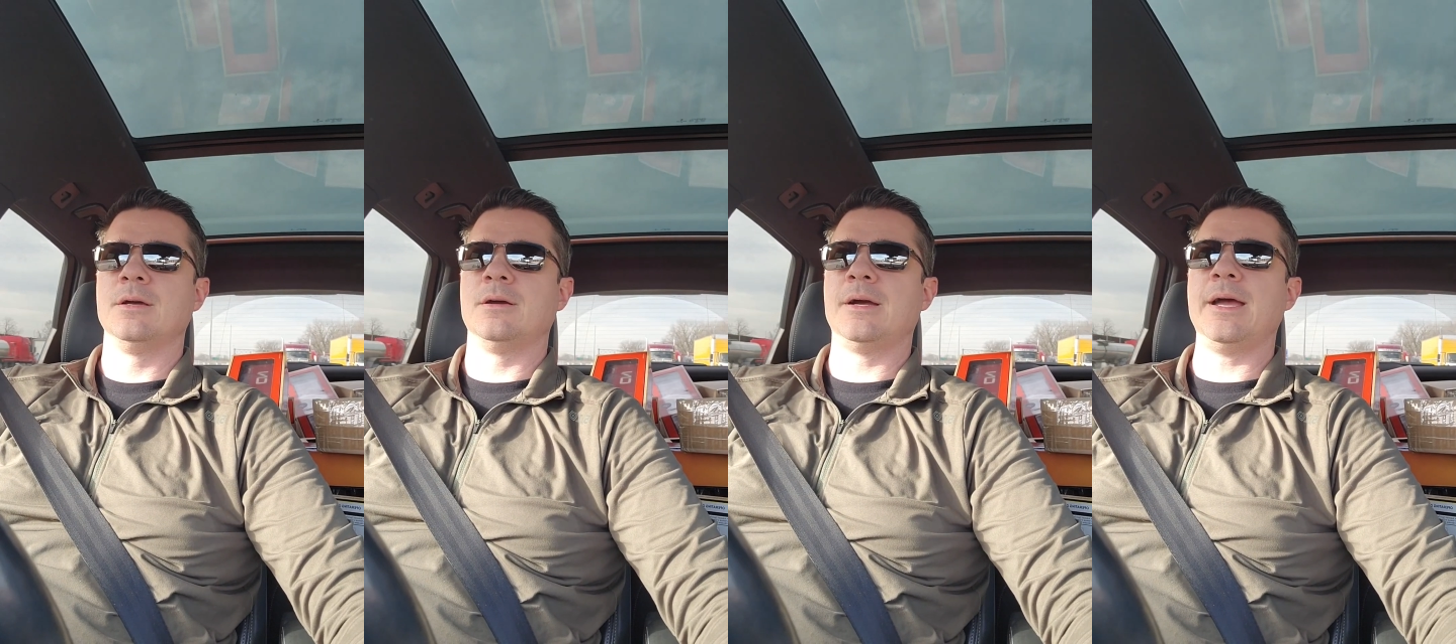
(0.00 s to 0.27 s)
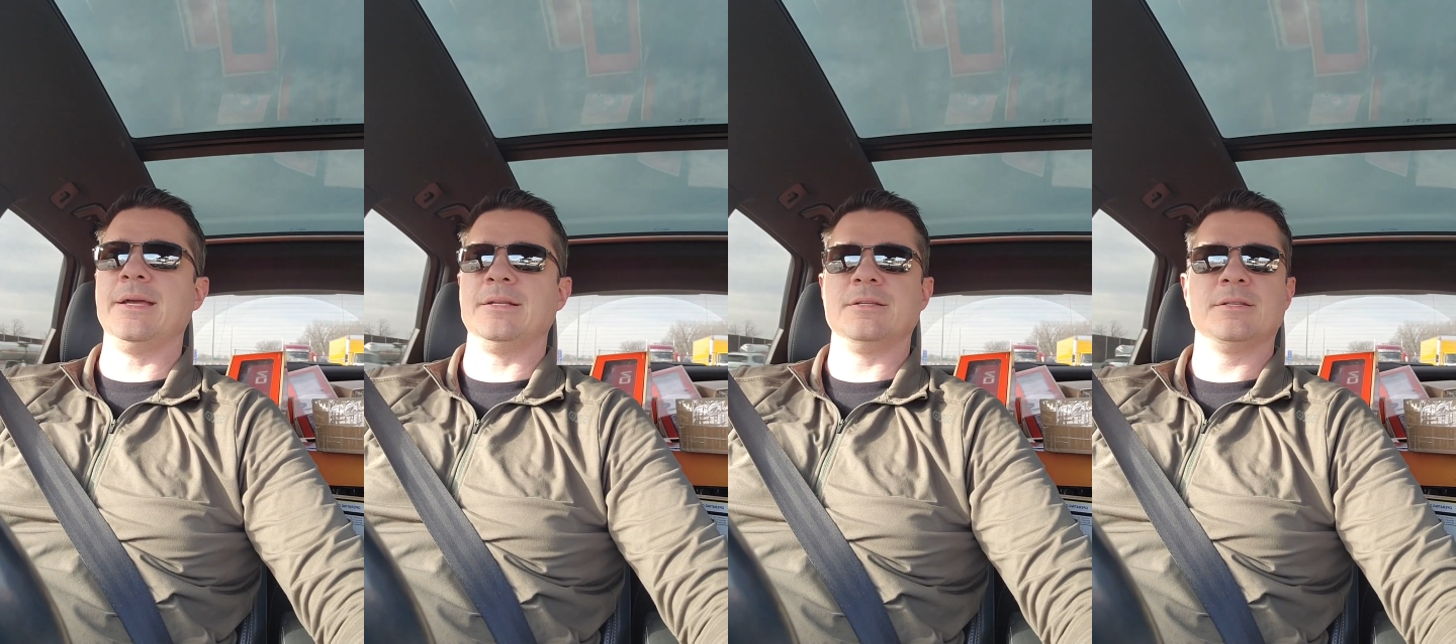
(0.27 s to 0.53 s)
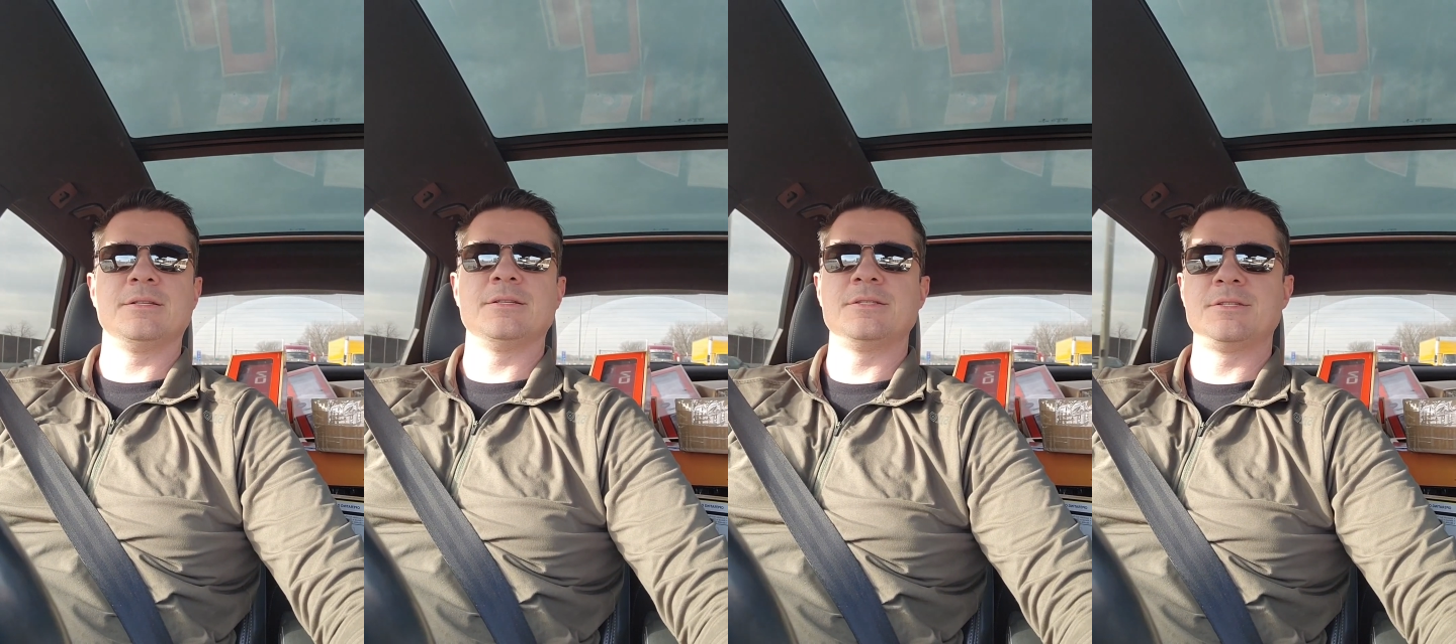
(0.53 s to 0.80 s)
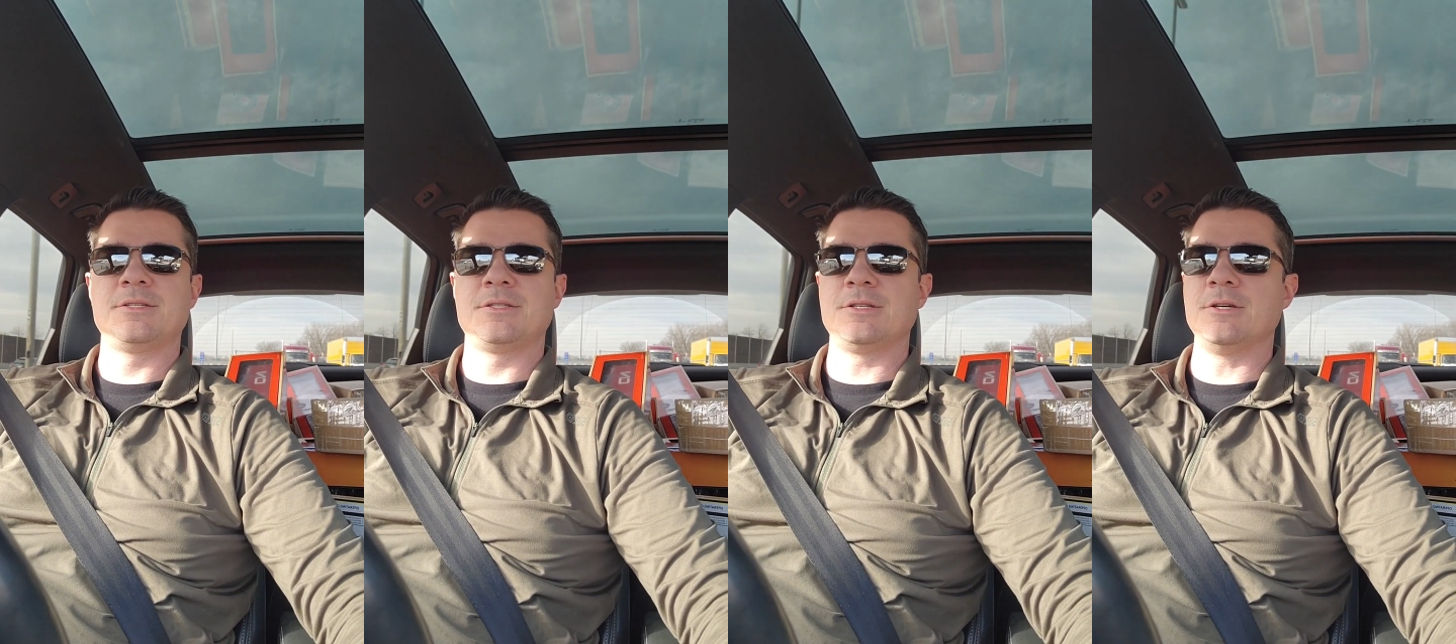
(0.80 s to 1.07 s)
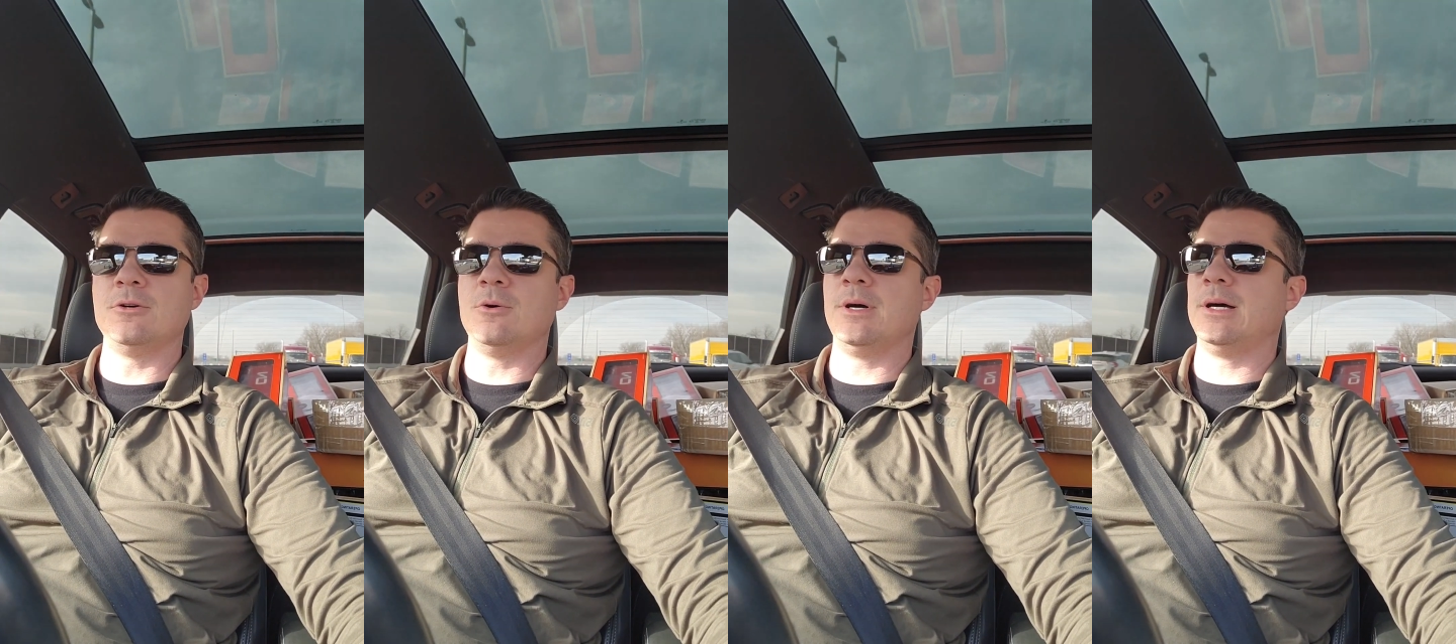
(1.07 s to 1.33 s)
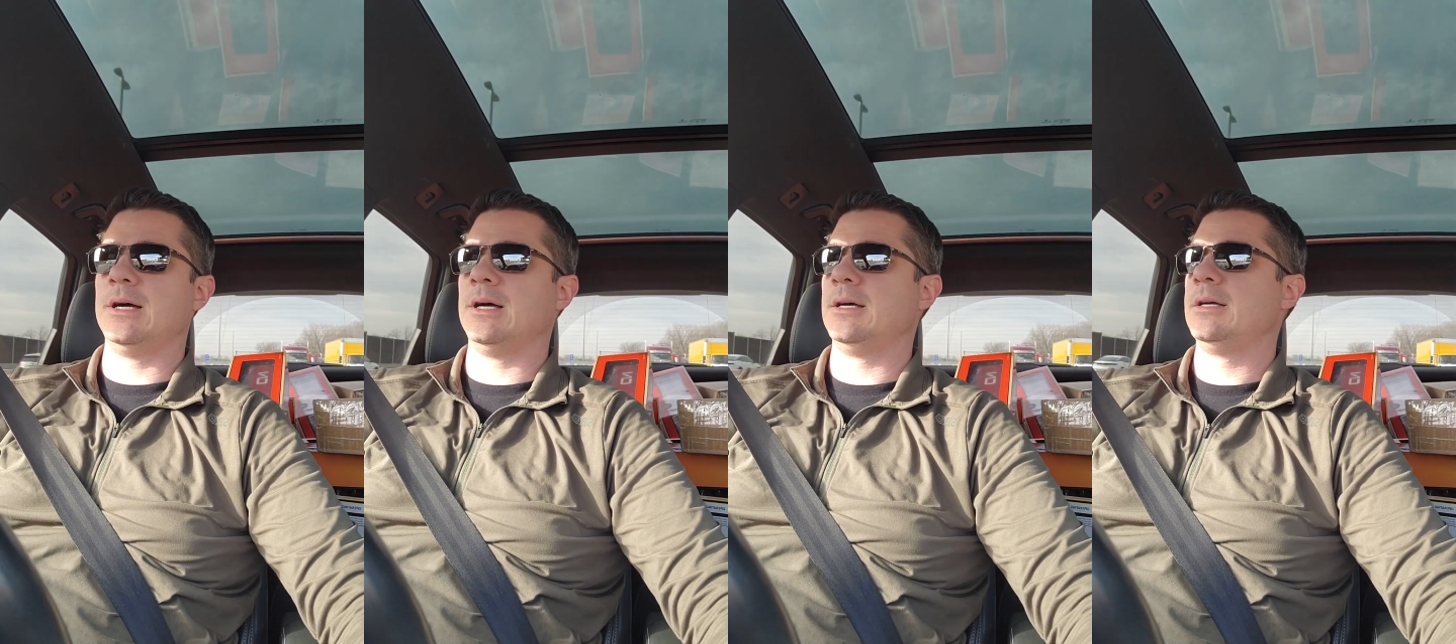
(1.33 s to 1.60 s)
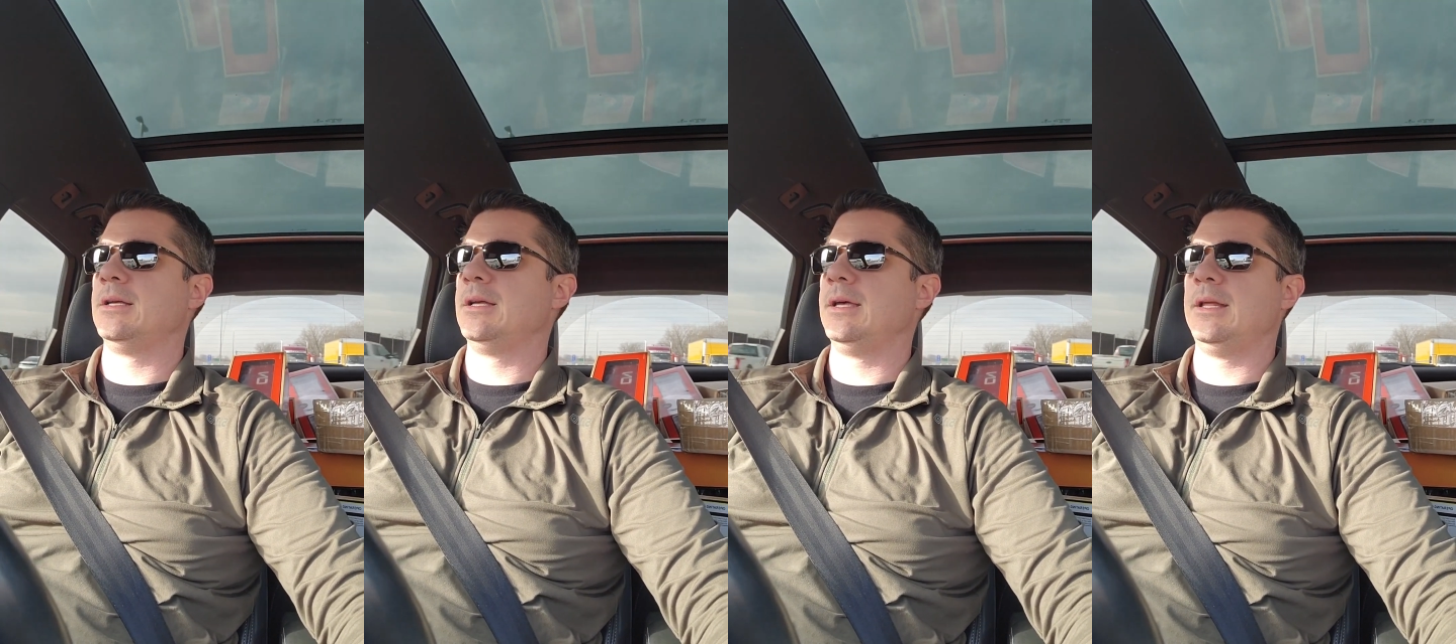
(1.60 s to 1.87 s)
All right, so I